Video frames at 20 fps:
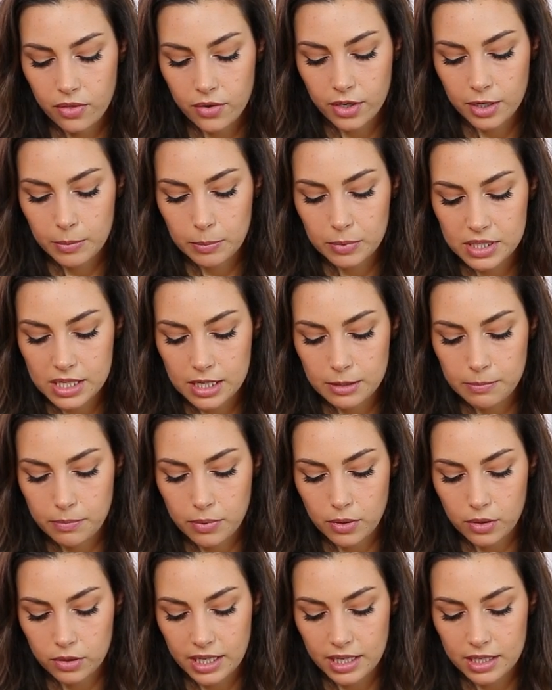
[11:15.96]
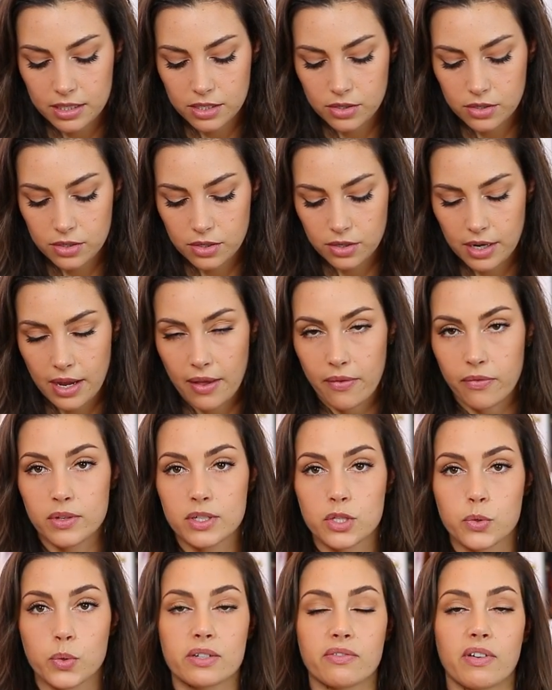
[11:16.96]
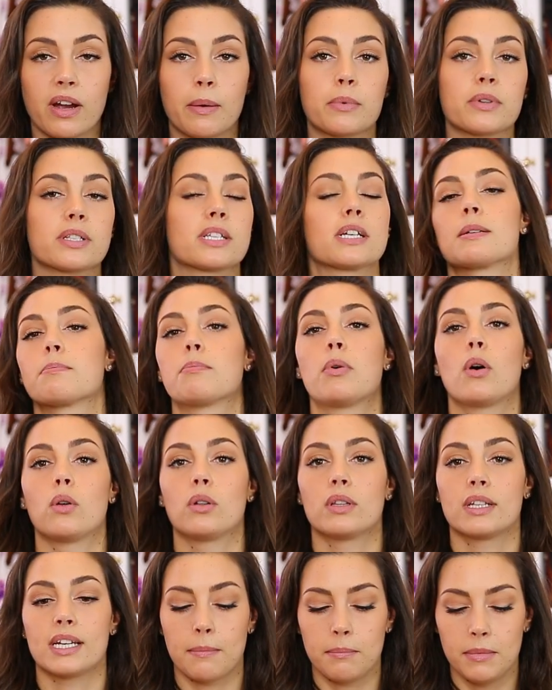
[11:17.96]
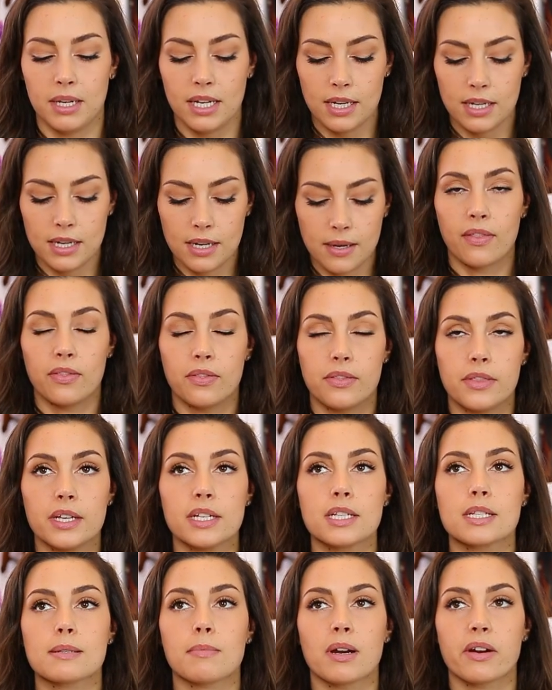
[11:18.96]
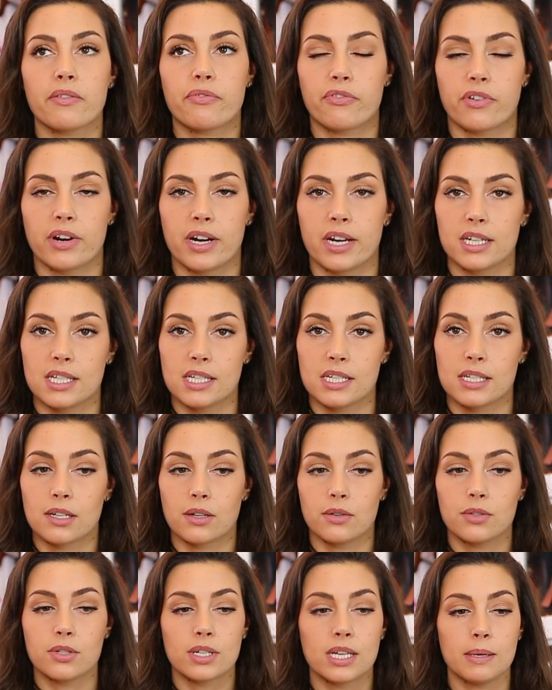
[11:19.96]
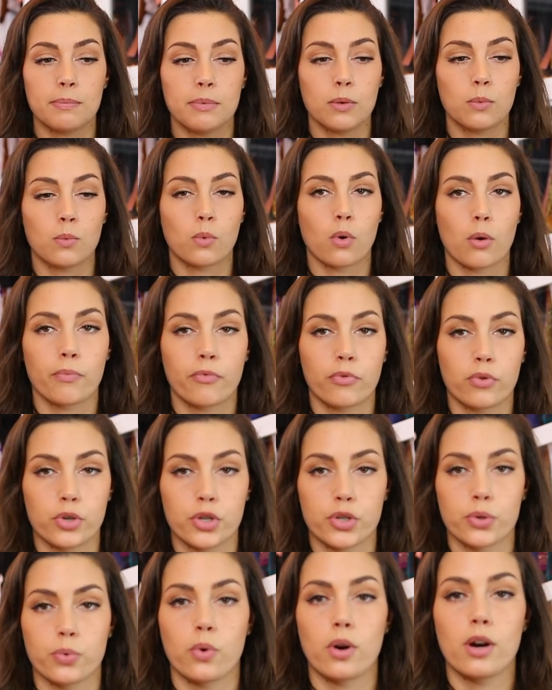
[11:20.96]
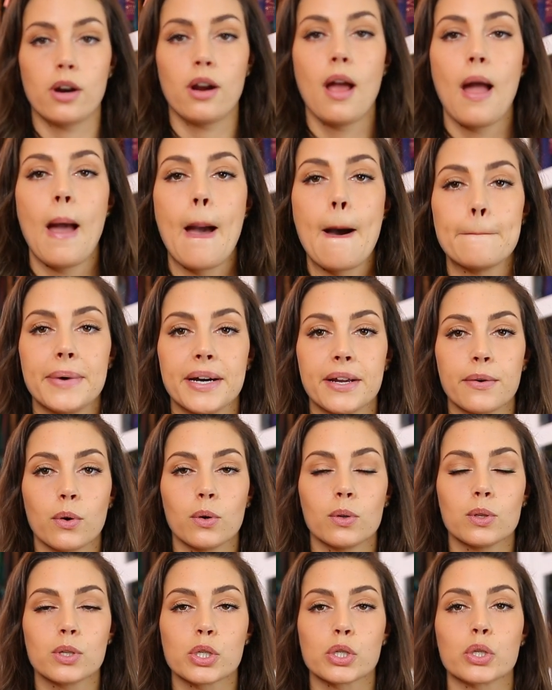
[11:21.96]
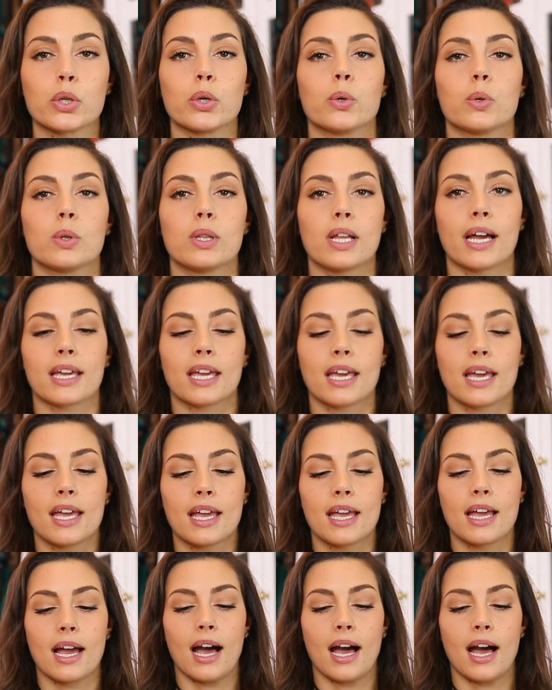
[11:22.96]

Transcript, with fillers: 30% polyester, and 25% polyamide. This, my friends, is going to keep you warm for sure, but also like,